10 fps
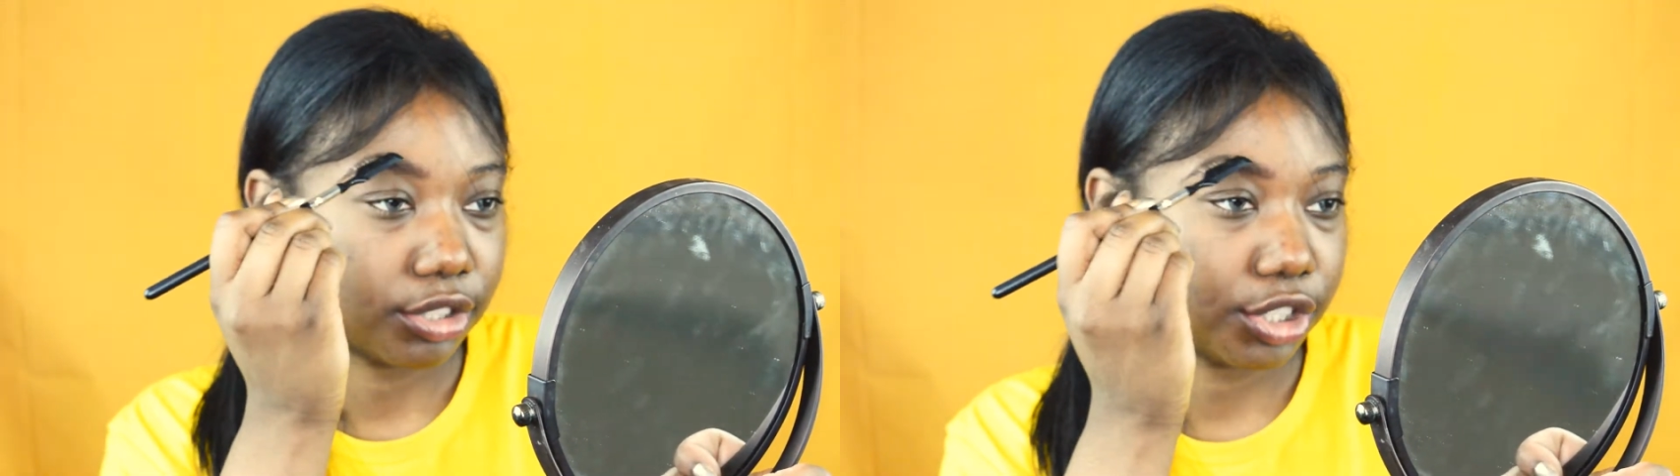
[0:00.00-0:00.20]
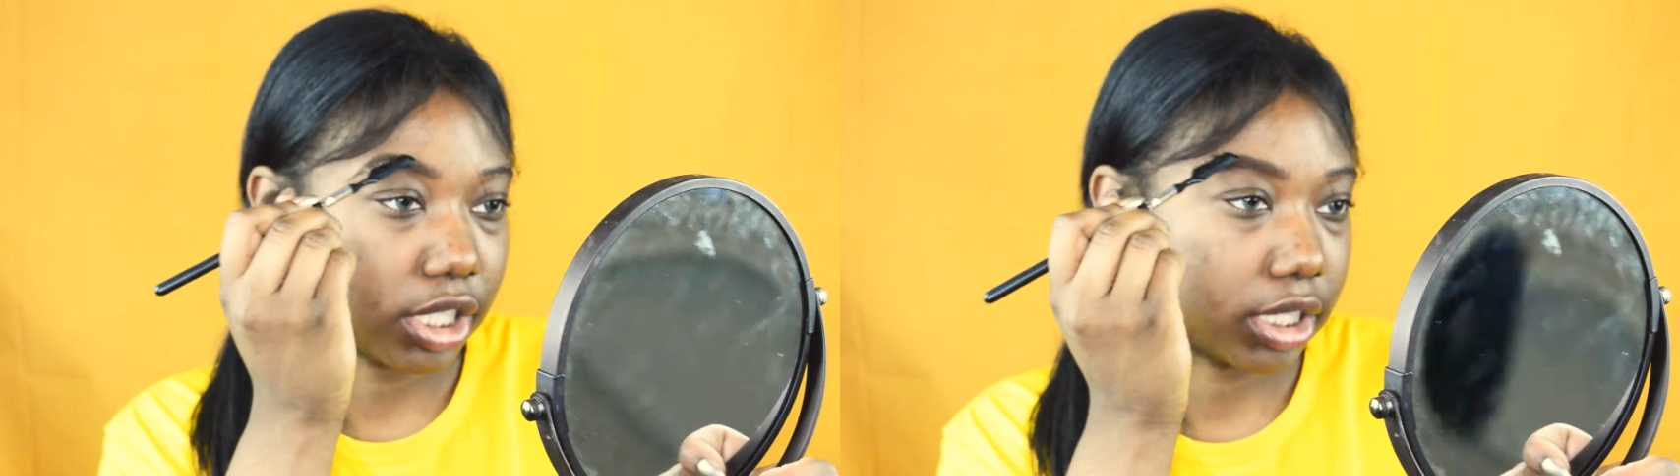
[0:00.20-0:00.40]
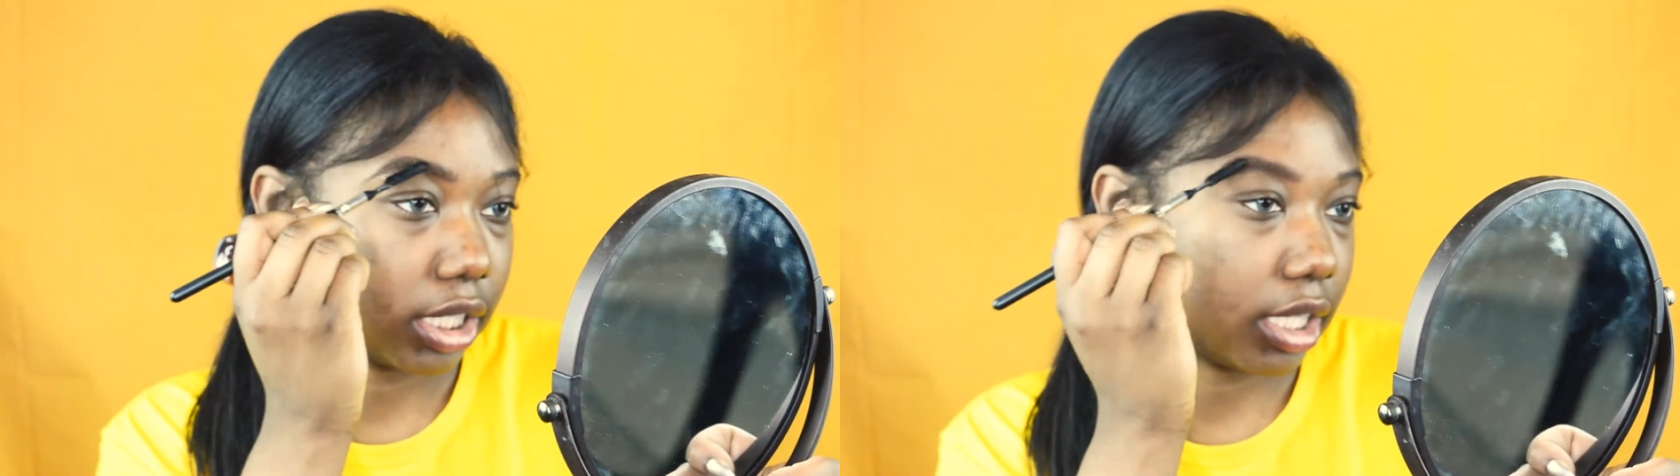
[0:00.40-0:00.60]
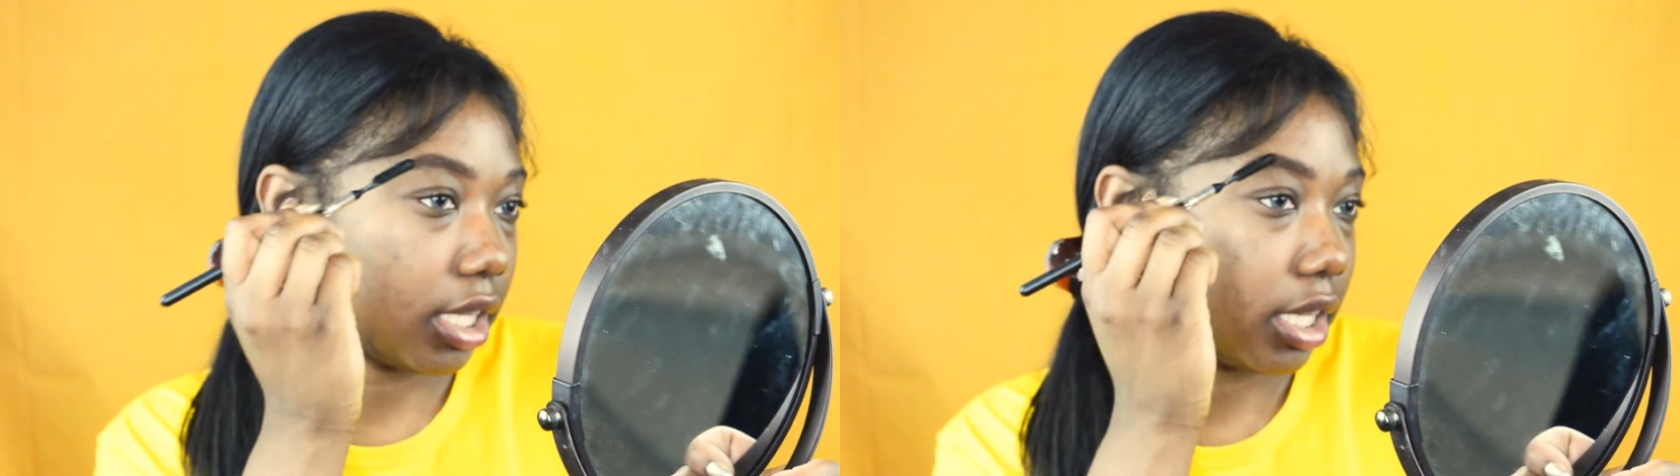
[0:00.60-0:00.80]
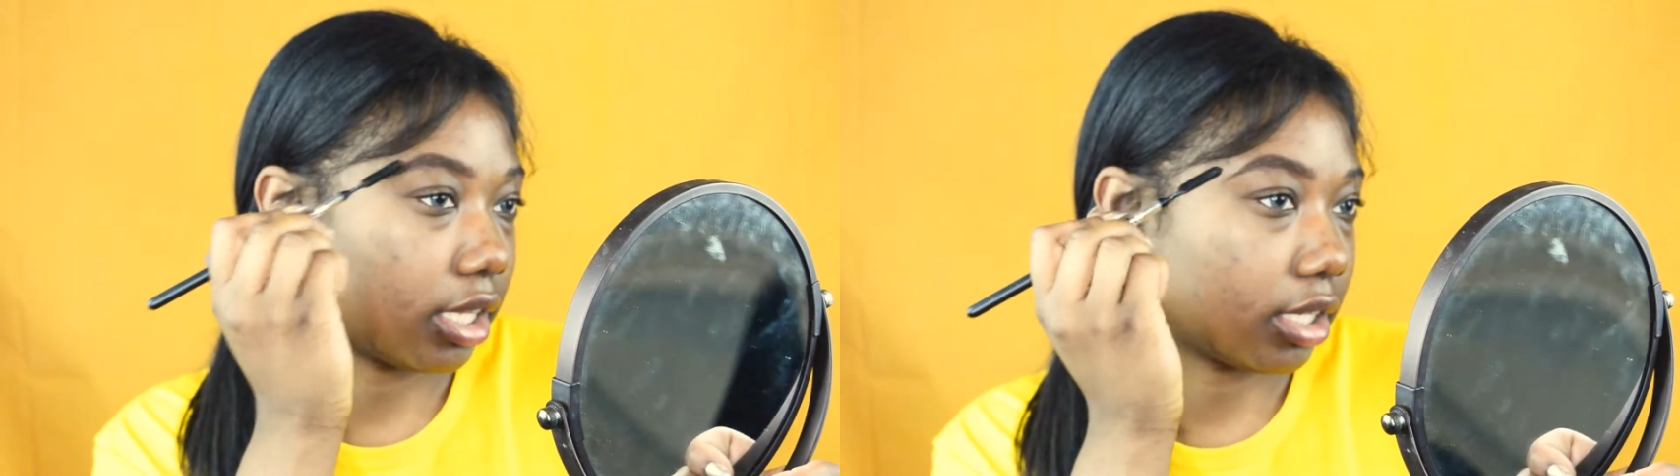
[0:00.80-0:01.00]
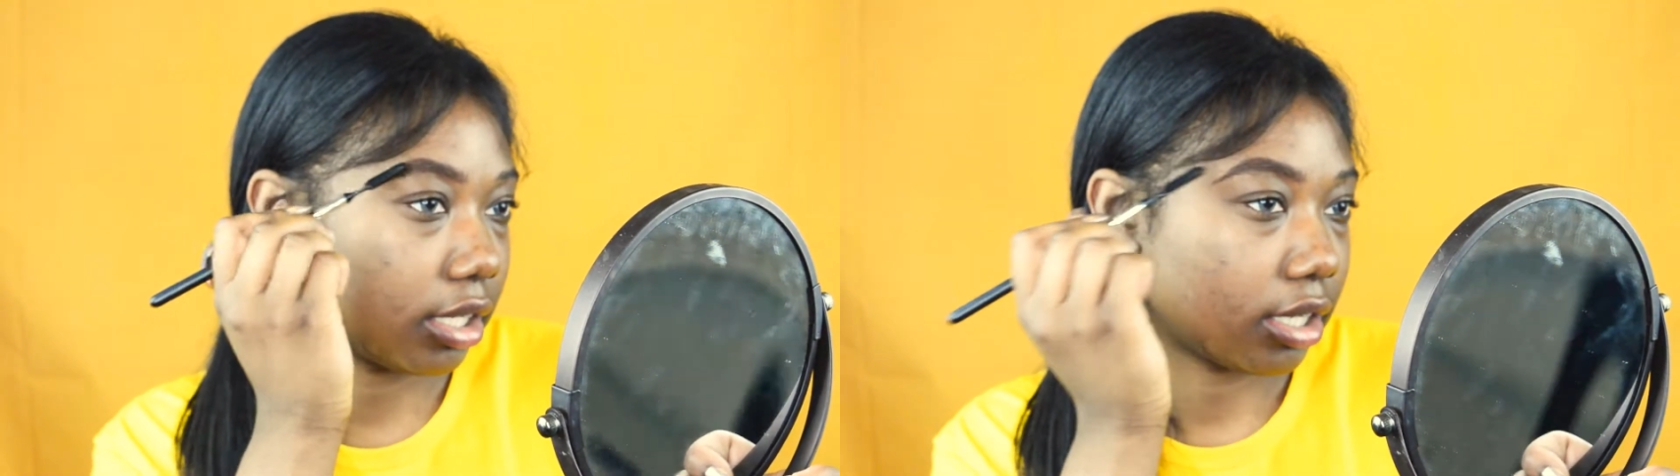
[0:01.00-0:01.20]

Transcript: chunky